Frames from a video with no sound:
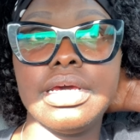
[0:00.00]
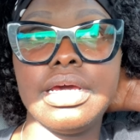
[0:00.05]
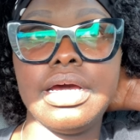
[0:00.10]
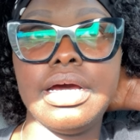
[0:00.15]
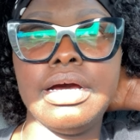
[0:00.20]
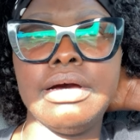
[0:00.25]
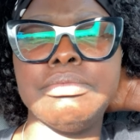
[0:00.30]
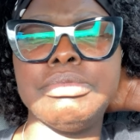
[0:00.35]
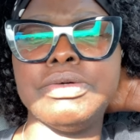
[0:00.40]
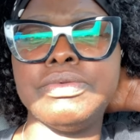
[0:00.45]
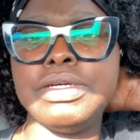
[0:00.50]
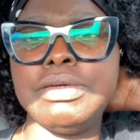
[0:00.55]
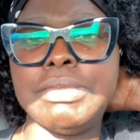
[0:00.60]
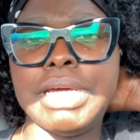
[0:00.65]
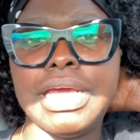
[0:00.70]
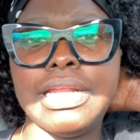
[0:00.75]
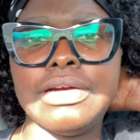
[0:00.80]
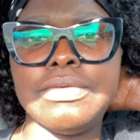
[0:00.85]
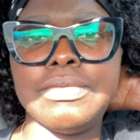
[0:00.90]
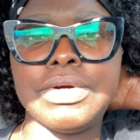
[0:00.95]
um, but we
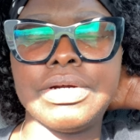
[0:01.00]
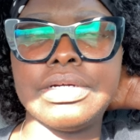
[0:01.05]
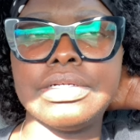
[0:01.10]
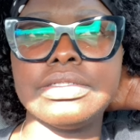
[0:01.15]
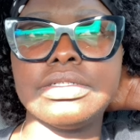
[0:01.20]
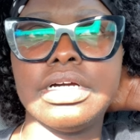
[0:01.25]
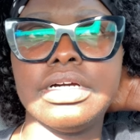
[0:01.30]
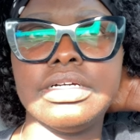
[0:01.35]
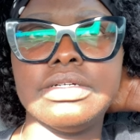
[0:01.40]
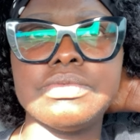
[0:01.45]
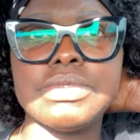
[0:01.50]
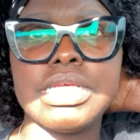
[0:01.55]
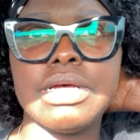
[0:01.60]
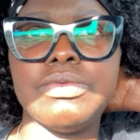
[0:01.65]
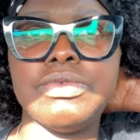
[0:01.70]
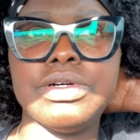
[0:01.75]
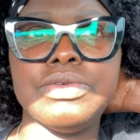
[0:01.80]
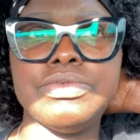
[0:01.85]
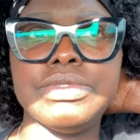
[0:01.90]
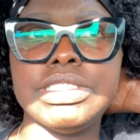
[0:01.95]
made it work. Um,
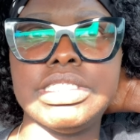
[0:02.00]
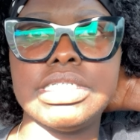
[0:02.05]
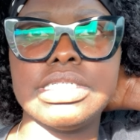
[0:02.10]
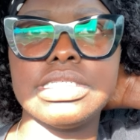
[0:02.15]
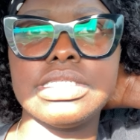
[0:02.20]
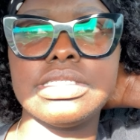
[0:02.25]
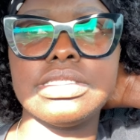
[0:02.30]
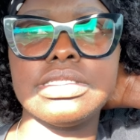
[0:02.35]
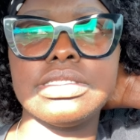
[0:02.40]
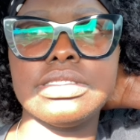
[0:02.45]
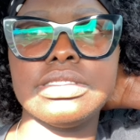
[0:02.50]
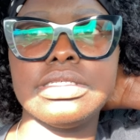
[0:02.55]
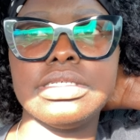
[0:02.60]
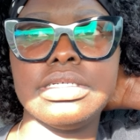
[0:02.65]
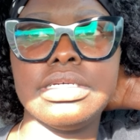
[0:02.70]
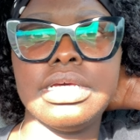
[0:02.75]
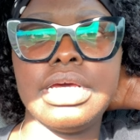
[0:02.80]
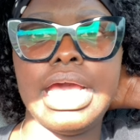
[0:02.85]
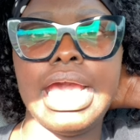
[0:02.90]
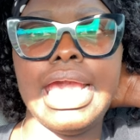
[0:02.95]
someone would just
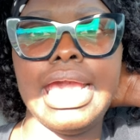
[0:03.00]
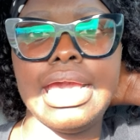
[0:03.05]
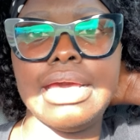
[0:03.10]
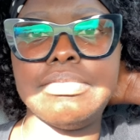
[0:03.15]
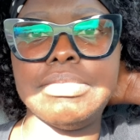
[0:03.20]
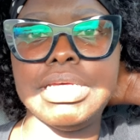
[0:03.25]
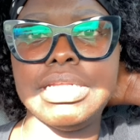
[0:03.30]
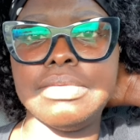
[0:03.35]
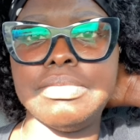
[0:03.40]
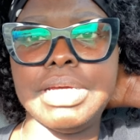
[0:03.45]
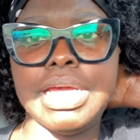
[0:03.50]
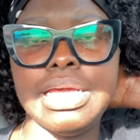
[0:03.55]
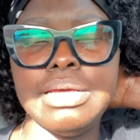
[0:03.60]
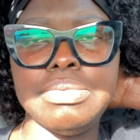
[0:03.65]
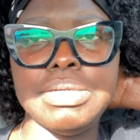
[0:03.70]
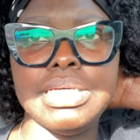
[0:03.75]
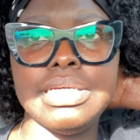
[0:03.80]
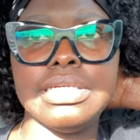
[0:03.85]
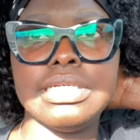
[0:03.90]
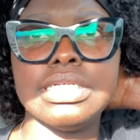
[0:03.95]
hand me the
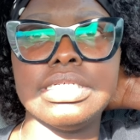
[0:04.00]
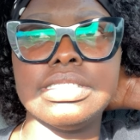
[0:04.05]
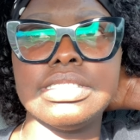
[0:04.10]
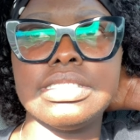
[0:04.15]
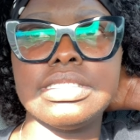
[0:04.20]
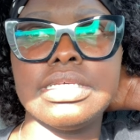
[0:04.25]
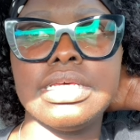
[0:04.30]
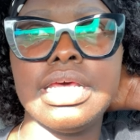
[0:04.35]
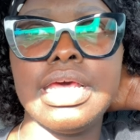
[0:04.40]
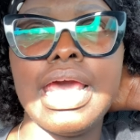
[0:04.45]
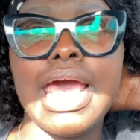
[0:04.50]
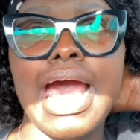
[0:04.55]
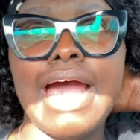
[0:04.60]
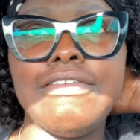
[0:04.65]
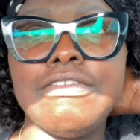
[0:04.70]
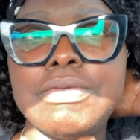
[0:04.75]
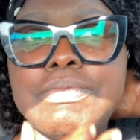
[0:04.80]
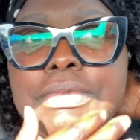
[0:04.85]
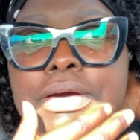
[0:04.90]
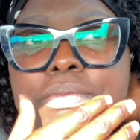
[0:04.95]
baby, because I
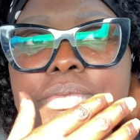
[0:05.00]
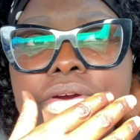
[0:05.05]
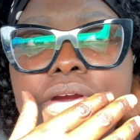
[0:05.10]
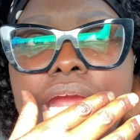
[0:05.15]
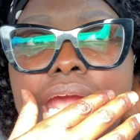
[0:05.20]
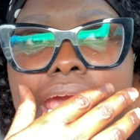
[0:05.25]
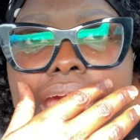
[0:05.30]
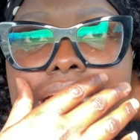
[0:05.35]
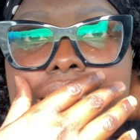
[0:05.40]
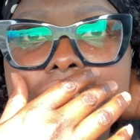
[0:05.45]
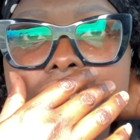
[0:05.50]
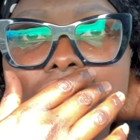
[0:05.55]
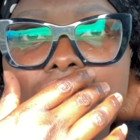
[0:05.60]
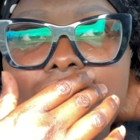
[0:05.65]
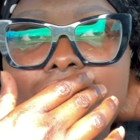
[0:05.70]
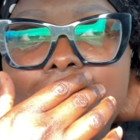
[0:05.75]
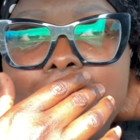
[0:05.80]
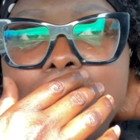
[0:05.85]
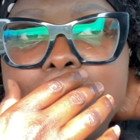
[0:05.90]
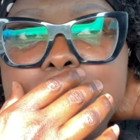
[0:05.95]
remember
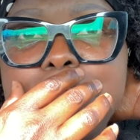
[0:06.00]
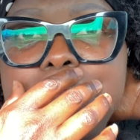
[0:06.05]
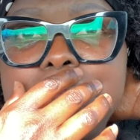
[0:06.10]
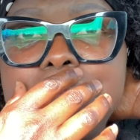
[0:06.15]
asking,